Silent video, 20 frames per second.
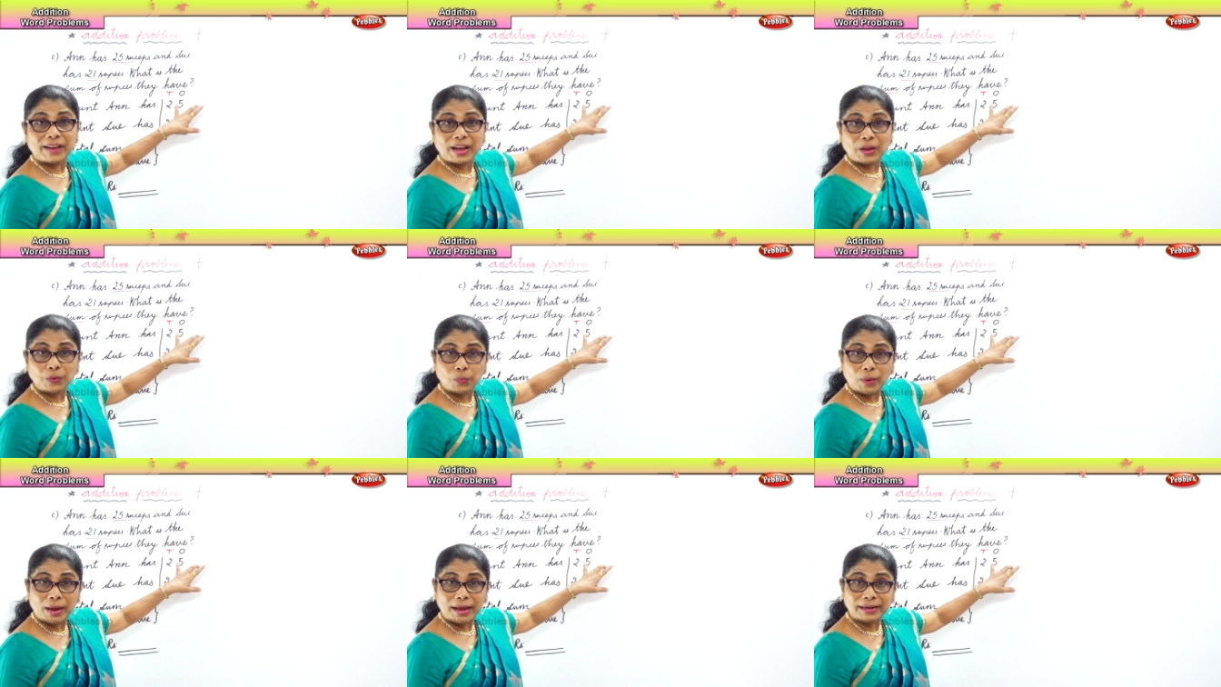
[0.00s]

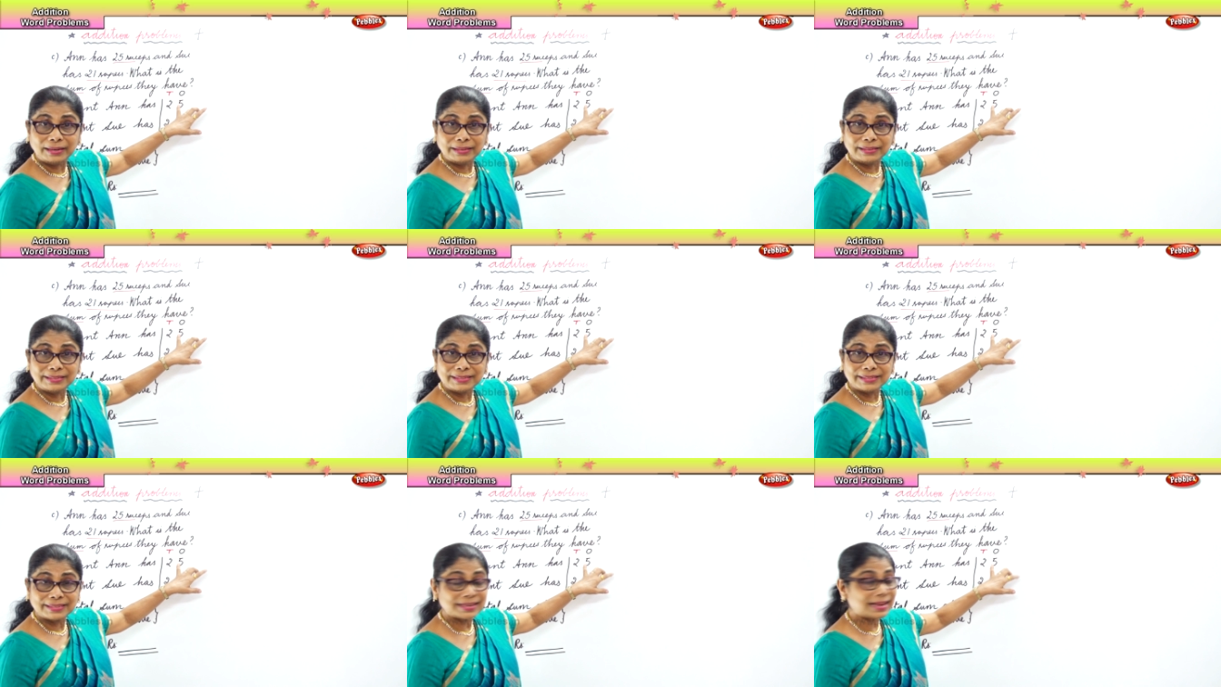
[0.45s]
5
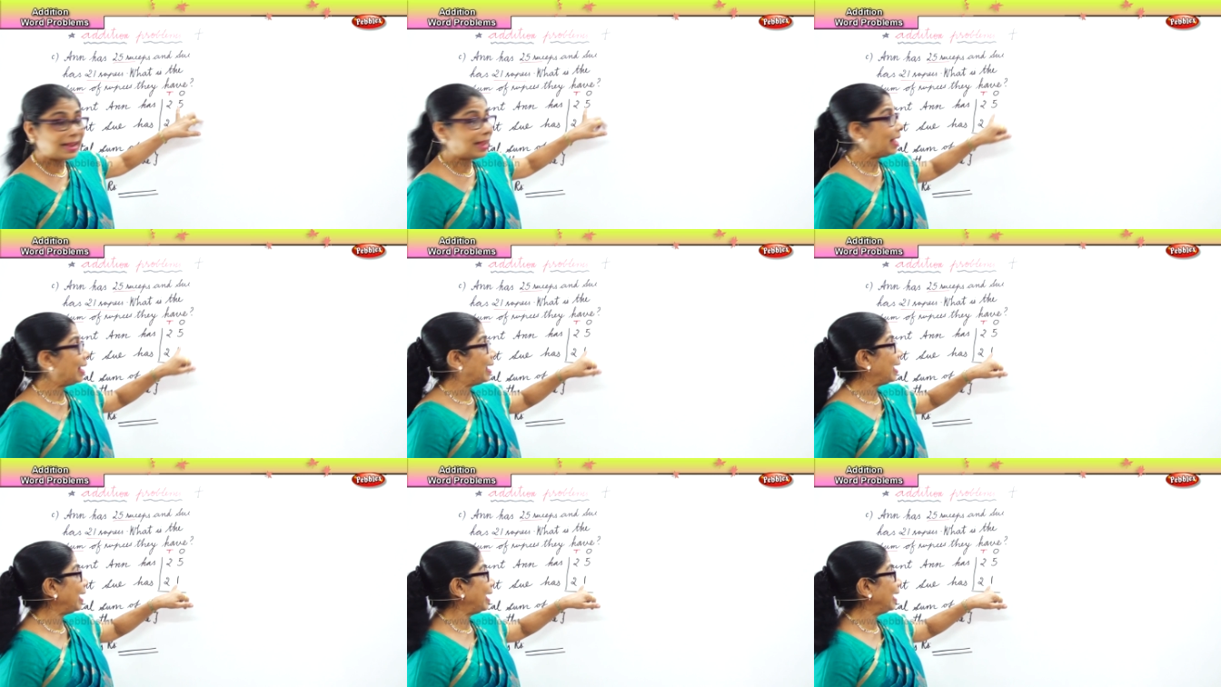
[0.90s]
ones
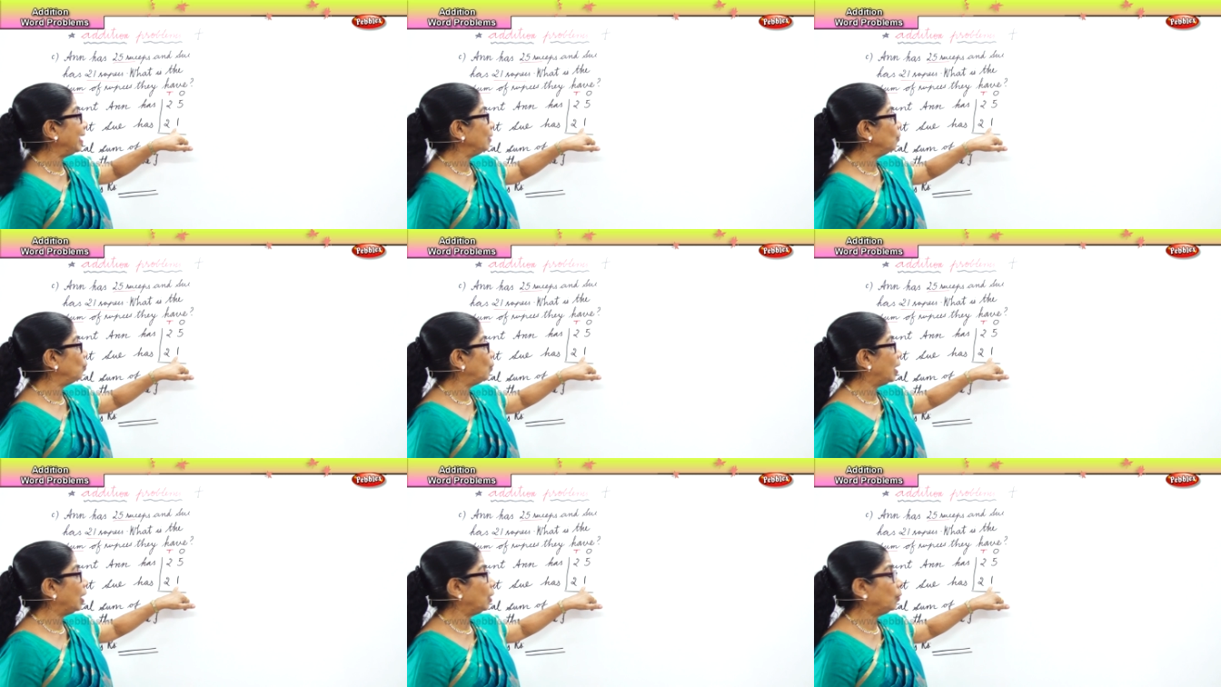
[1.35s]

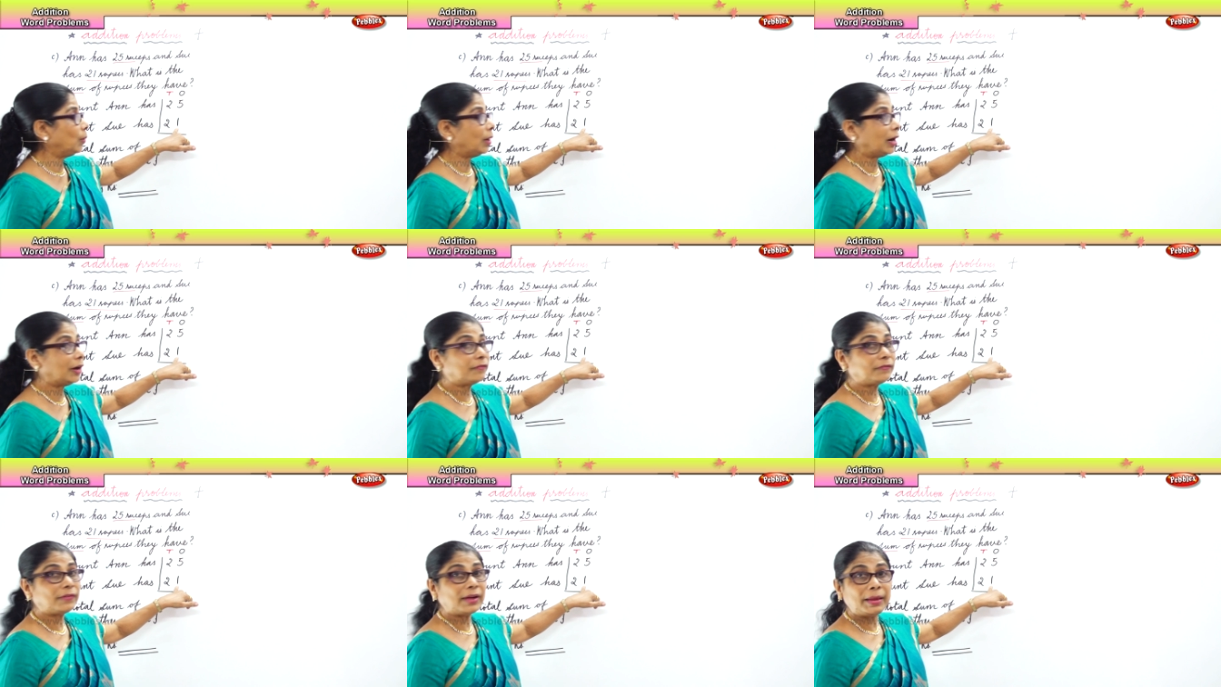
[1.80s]
and 1
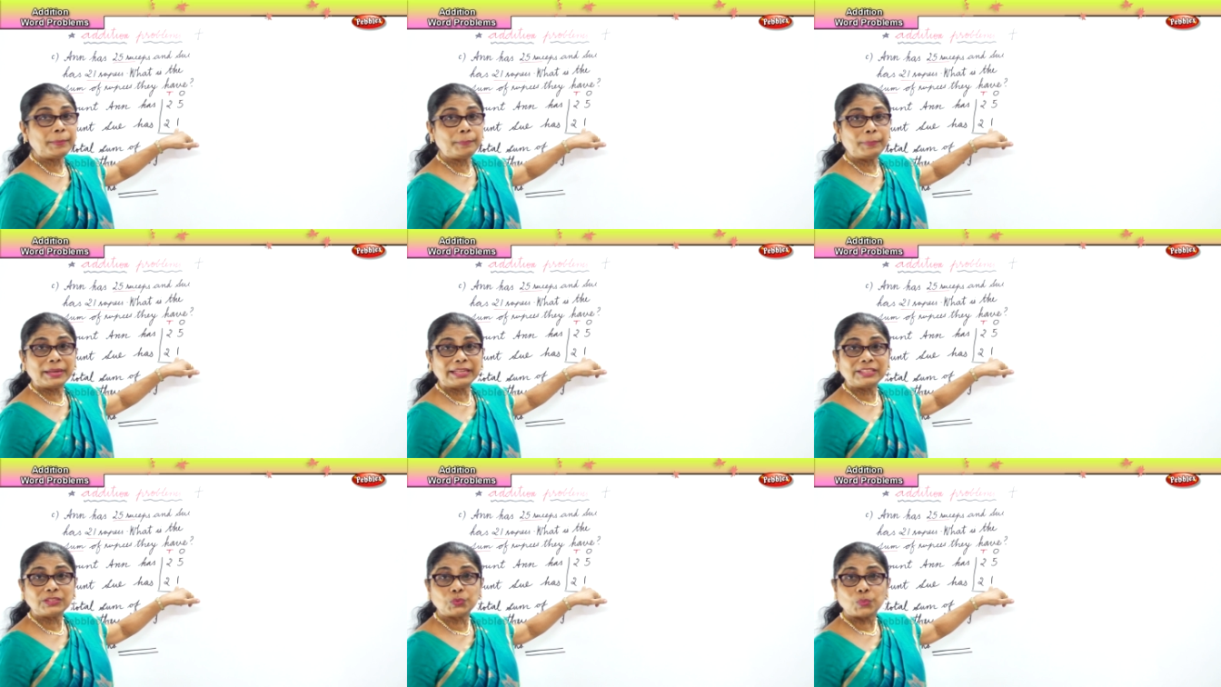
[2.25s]
1. 5
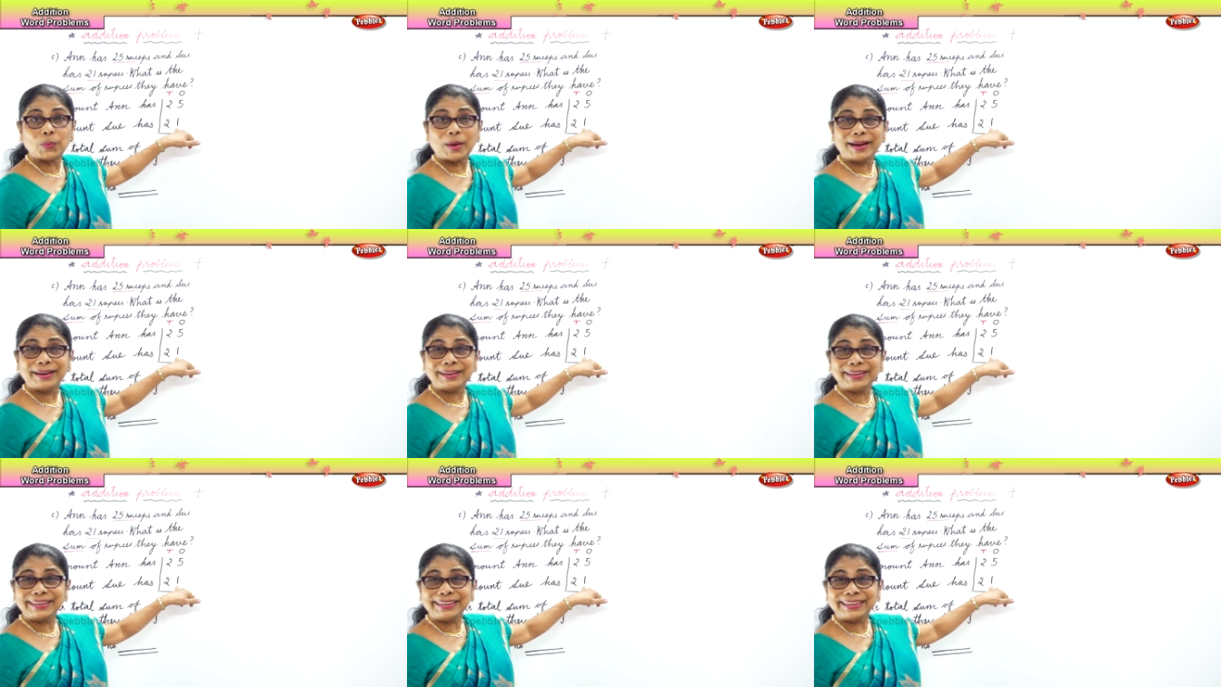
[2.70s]
plus
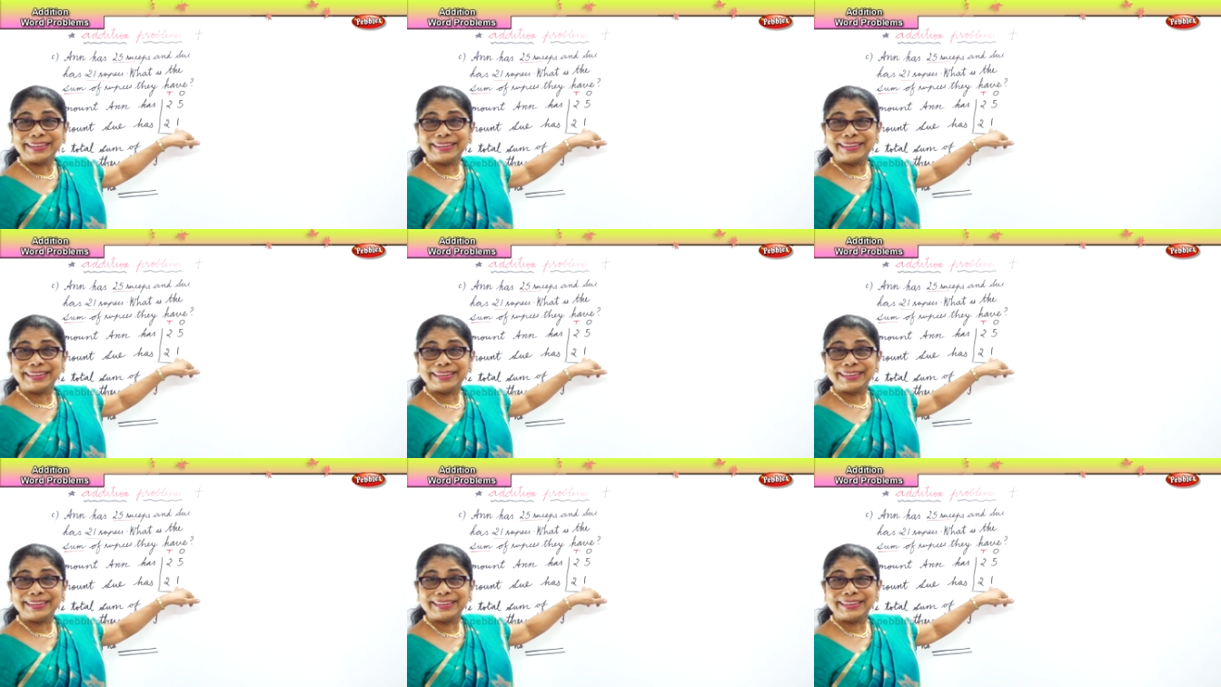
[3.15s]
1,